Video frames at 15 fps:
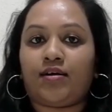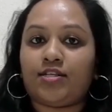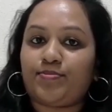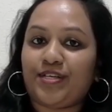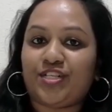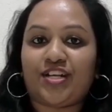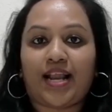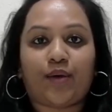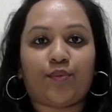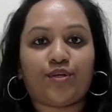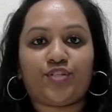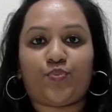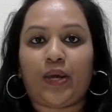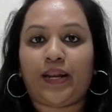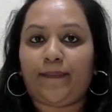speech and
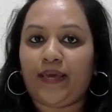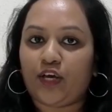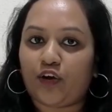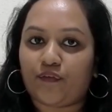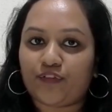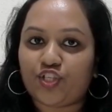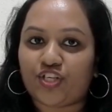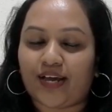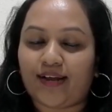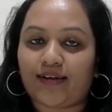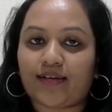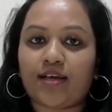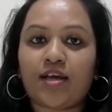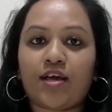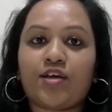language well-being of the child.
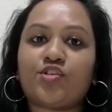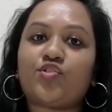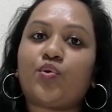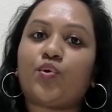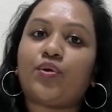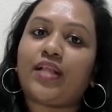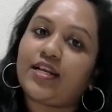So